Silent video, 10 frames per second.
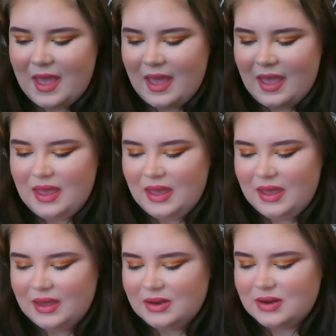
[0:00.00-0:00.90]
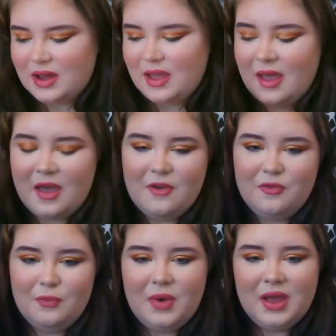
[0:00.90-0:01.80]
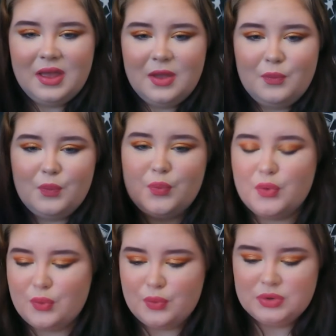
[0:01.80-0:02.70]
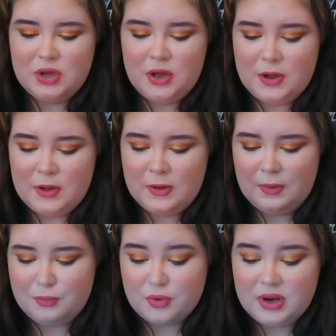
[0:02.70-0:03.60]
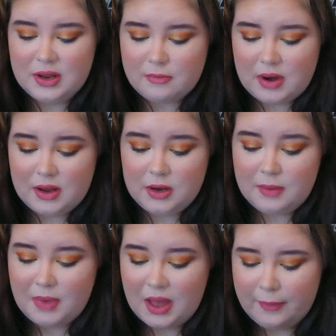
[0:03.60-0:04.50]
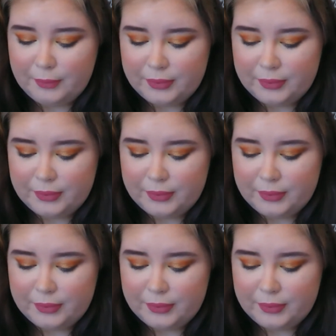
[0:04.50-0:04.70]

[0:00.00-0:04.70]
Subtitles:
And I have my Pretty Random app